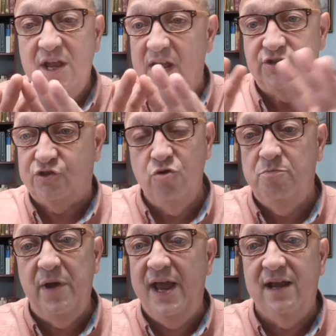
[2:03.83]
It's too
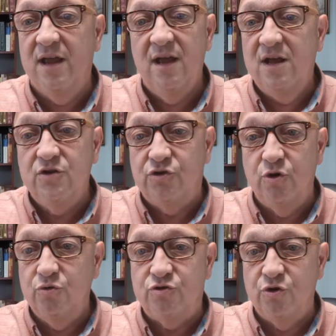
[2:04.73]
big
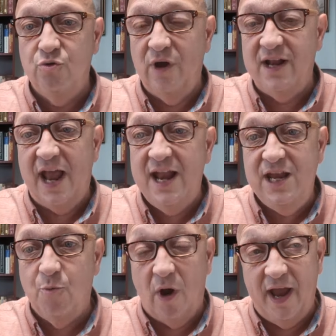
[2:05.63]
to in
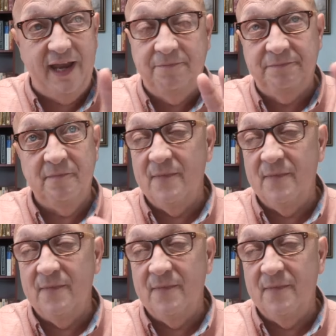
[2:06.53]
any way,